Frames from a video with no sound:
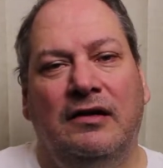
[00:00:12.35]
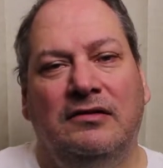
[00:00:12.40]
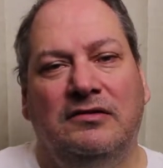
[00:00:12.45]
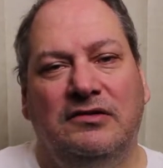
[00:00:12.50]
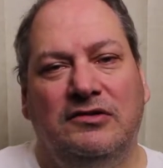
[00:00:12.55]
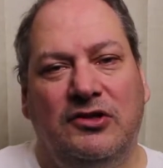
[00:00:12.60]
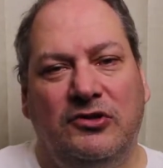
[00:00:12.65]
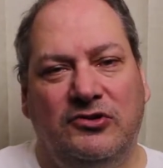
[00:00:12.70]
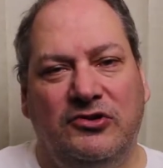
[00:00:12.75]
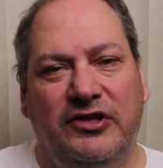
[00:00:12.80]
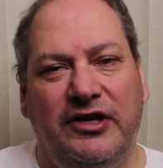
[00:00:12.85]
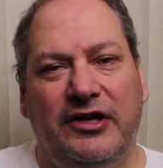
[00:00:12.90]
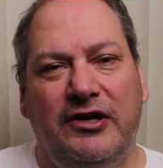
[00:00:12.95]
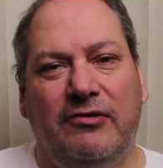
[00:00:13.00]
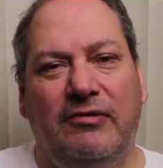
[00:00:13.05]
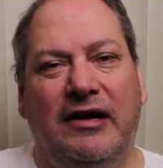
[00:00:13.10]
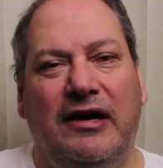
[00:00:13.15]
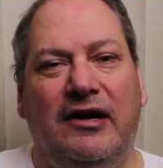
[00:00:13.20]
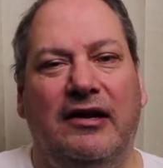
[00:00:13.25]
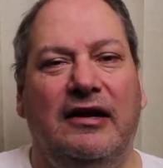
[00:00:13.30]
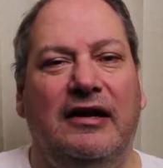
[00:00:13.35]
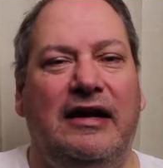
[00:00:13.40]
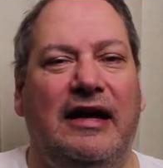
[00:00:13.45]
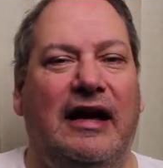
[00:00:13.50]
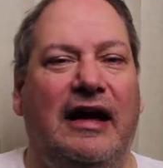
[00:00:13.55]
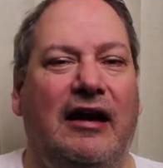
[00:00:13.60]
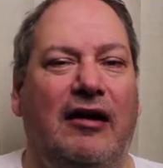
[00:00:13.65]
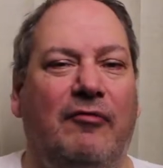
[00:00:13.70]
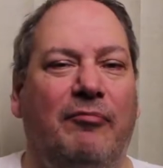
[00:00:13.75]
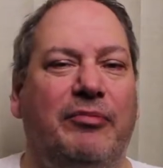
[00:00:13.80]
So stick around,
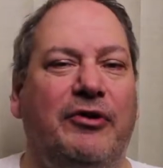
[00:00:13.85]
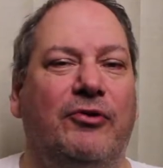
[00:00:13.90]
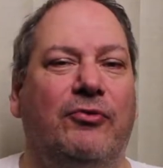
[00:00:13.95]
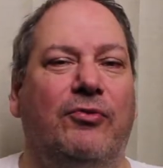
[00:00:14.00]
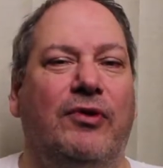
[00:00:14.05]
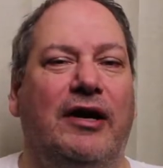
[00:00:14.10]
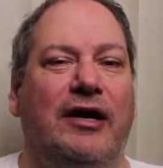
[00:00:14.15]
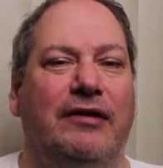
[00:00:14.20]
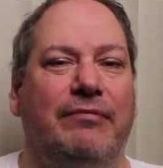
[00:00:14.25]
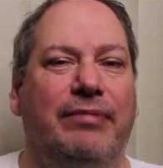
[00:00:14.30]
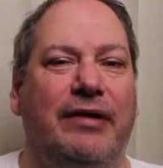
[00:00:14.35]
I'll be right